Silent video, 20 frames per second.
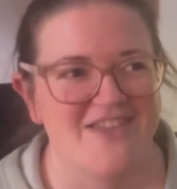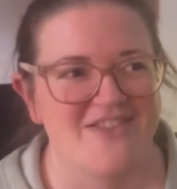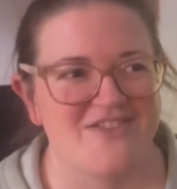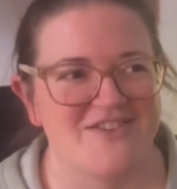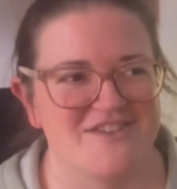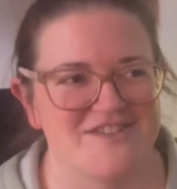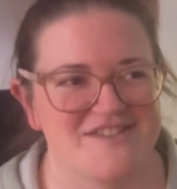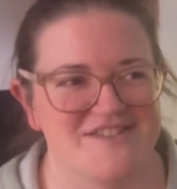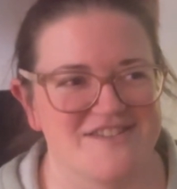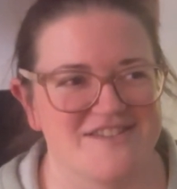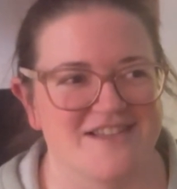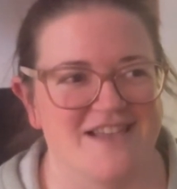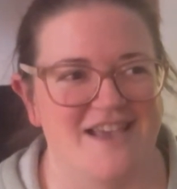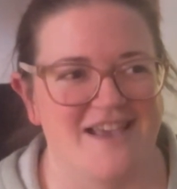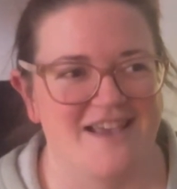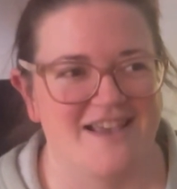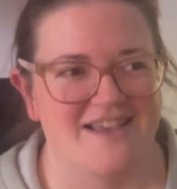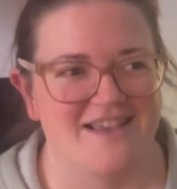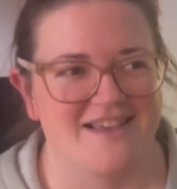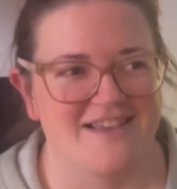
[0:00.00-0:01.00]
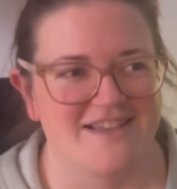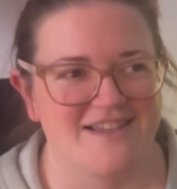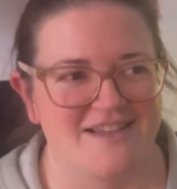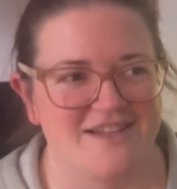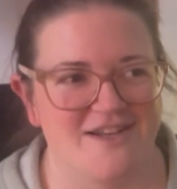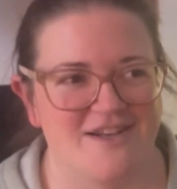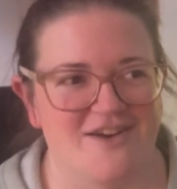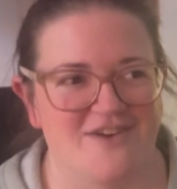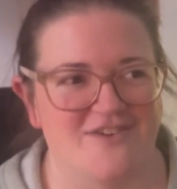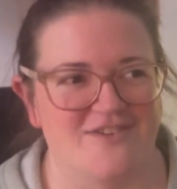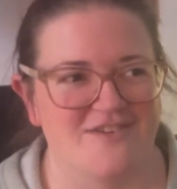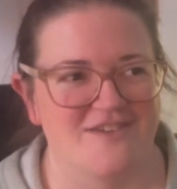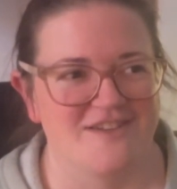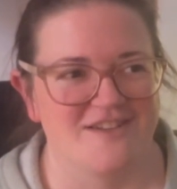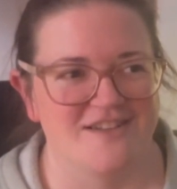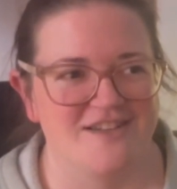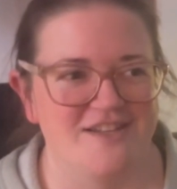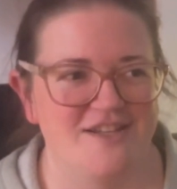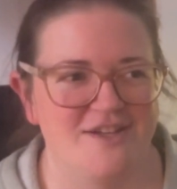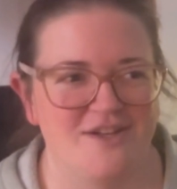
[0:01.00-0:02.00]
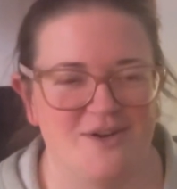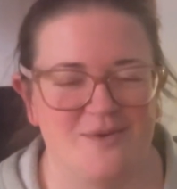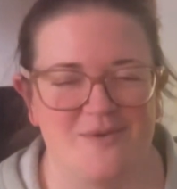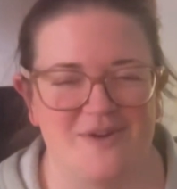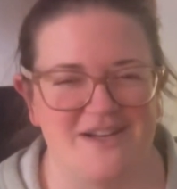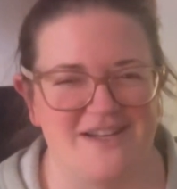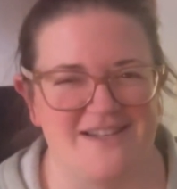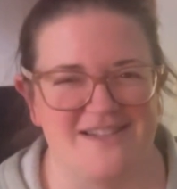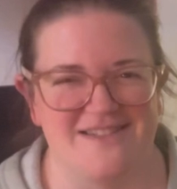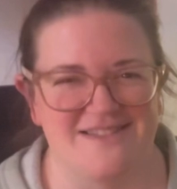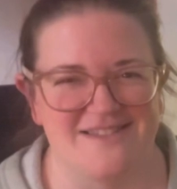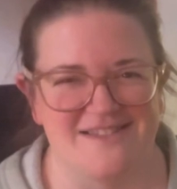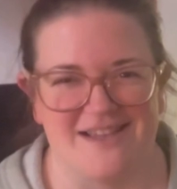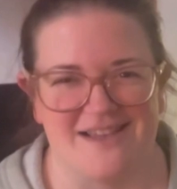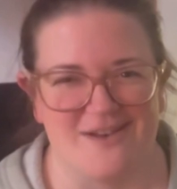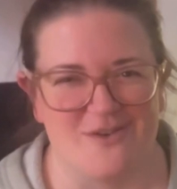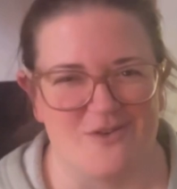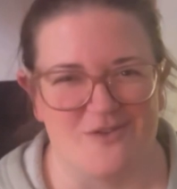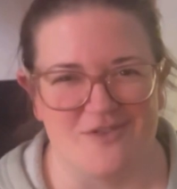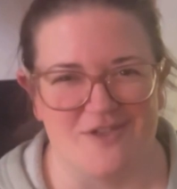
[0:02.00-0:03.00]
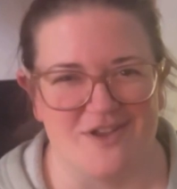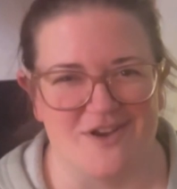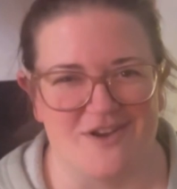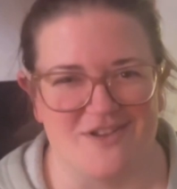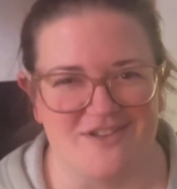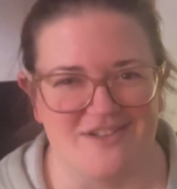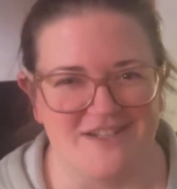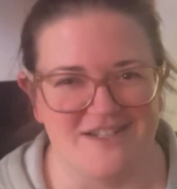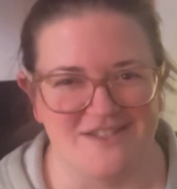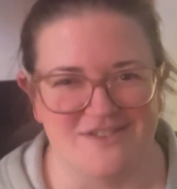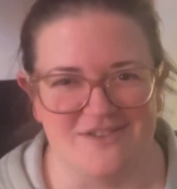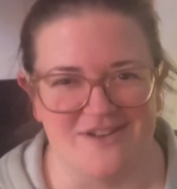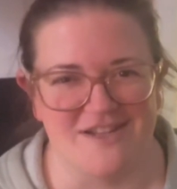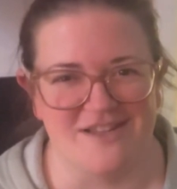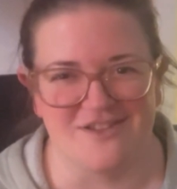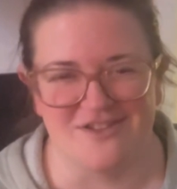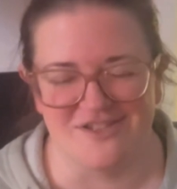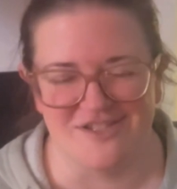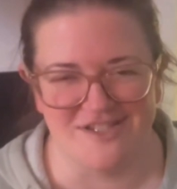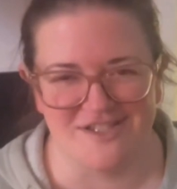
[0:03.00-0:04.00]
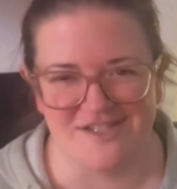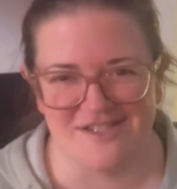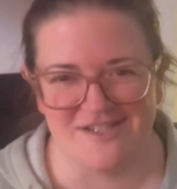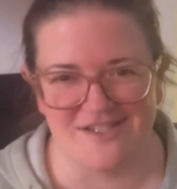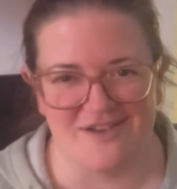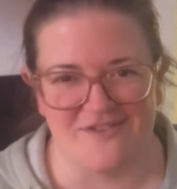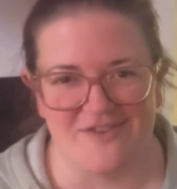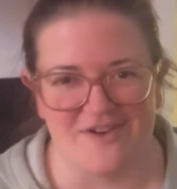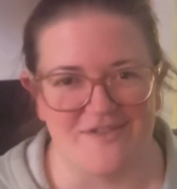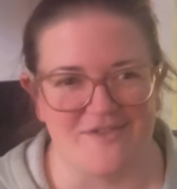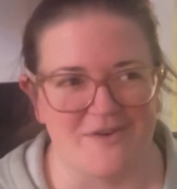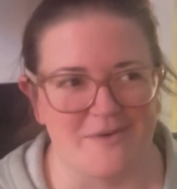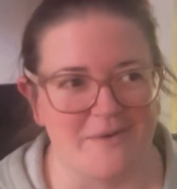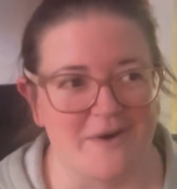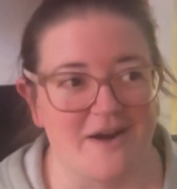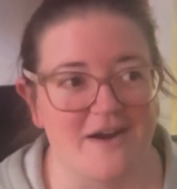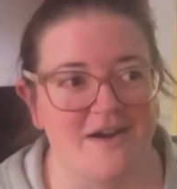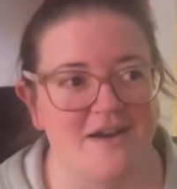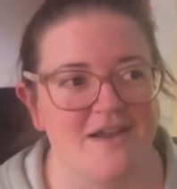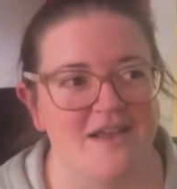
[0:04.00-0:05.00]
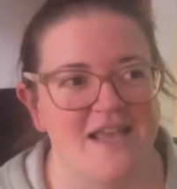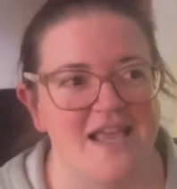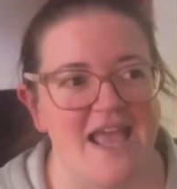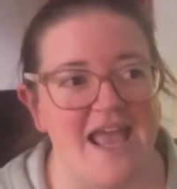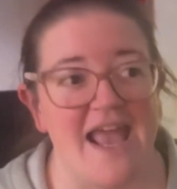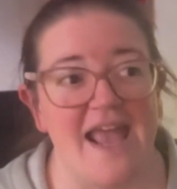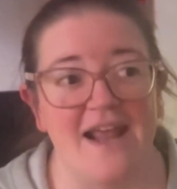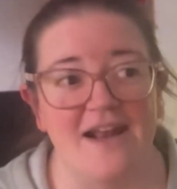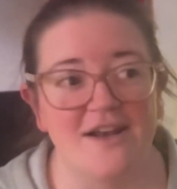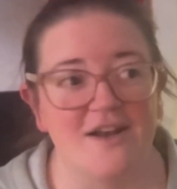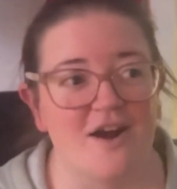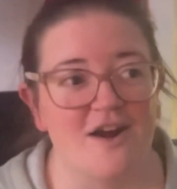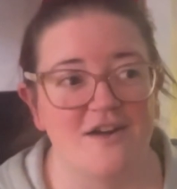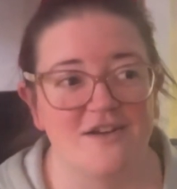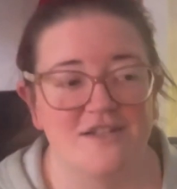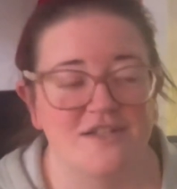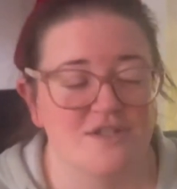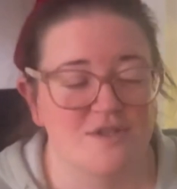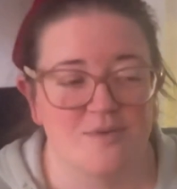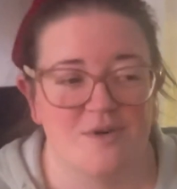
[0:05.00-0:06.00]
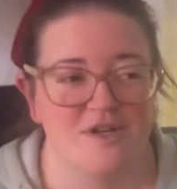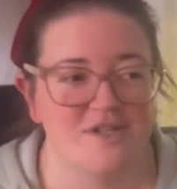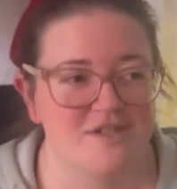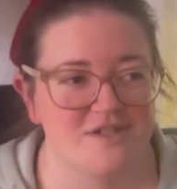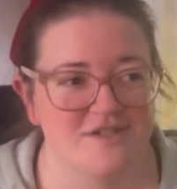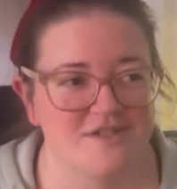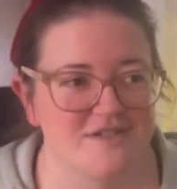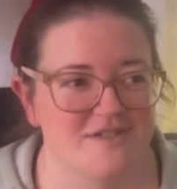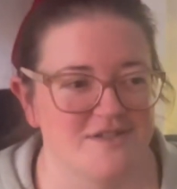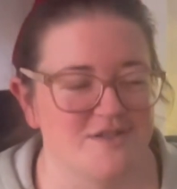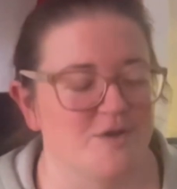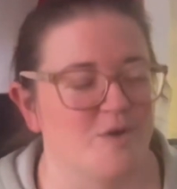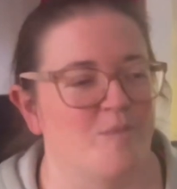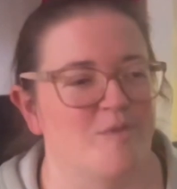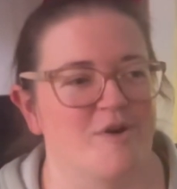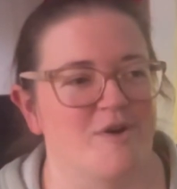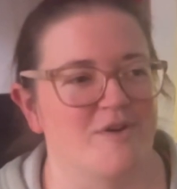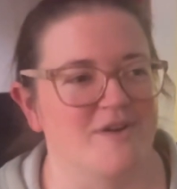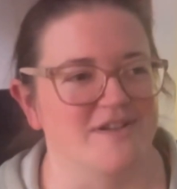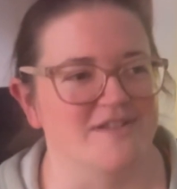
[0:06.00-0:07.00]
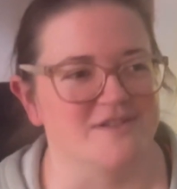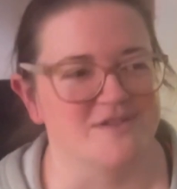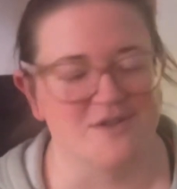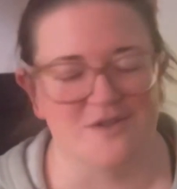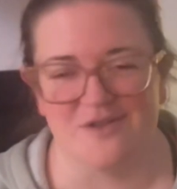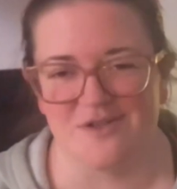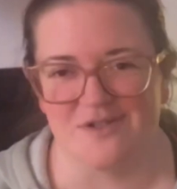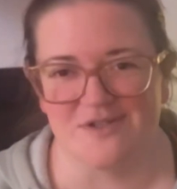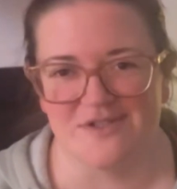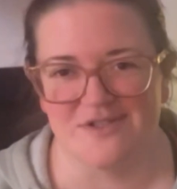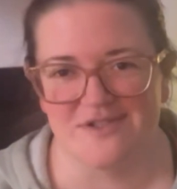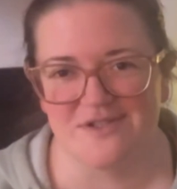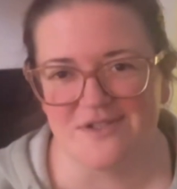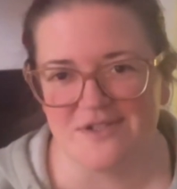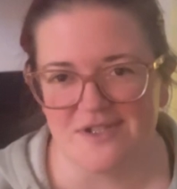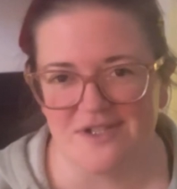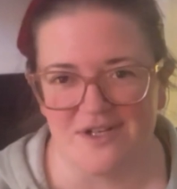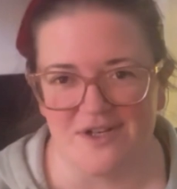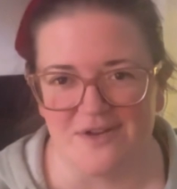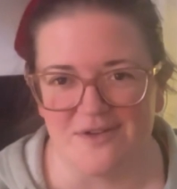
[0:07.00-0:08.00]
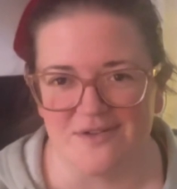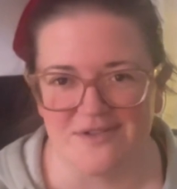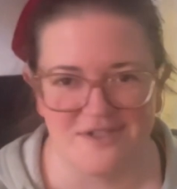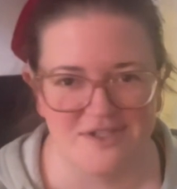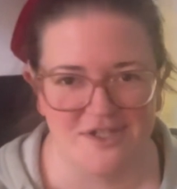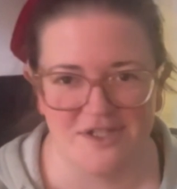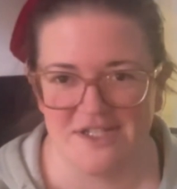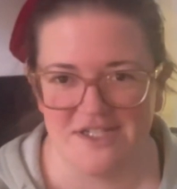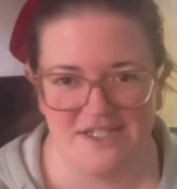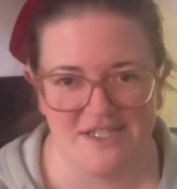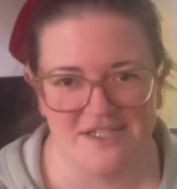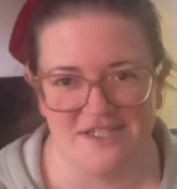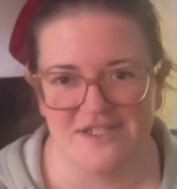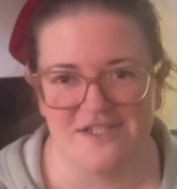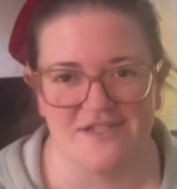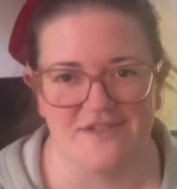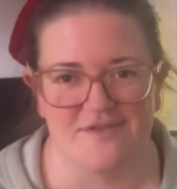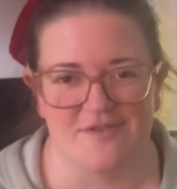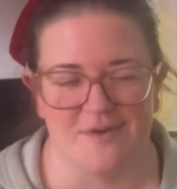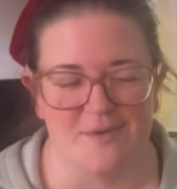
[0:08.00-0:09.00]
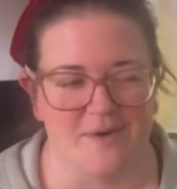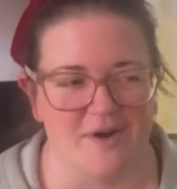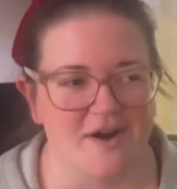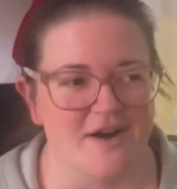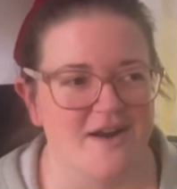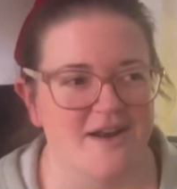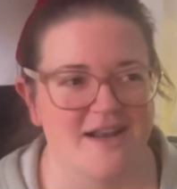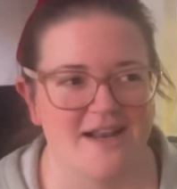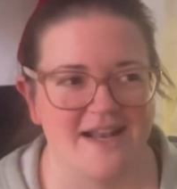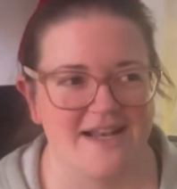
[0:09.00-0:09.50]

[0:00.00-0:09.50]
There's like, you know what it is like over the holidays, right? There's just stuff everywhere. And our dishwasher is still broken, so there's, you know, dirty dishes everywhere. And